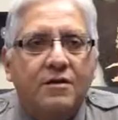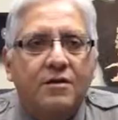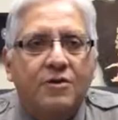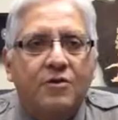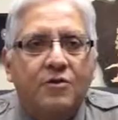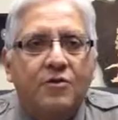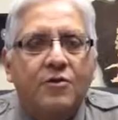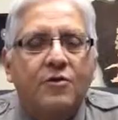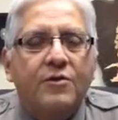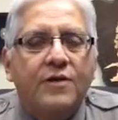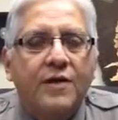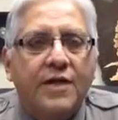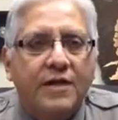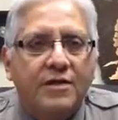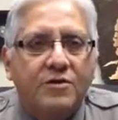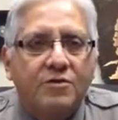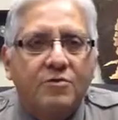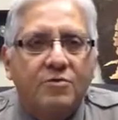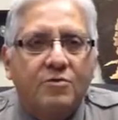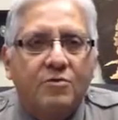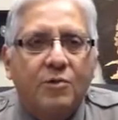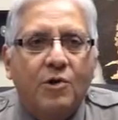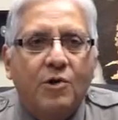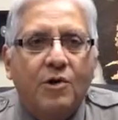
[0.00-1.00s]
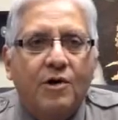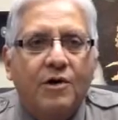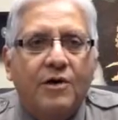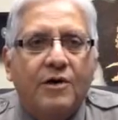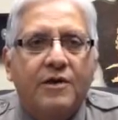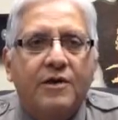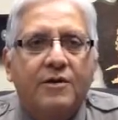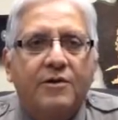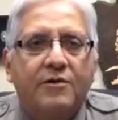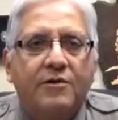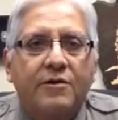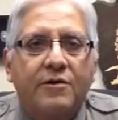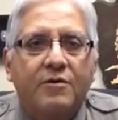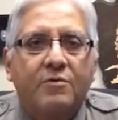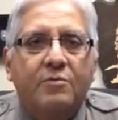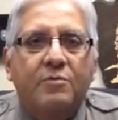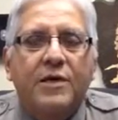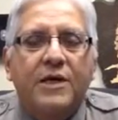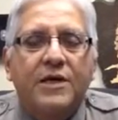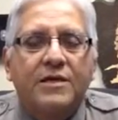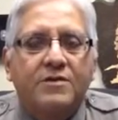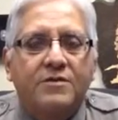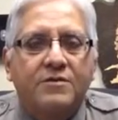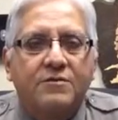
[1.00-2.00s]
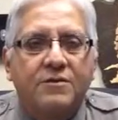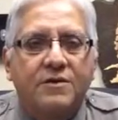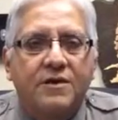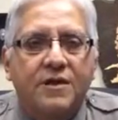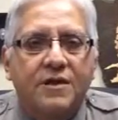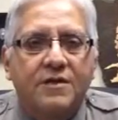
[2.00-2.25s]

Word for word: your national park here in El Paso,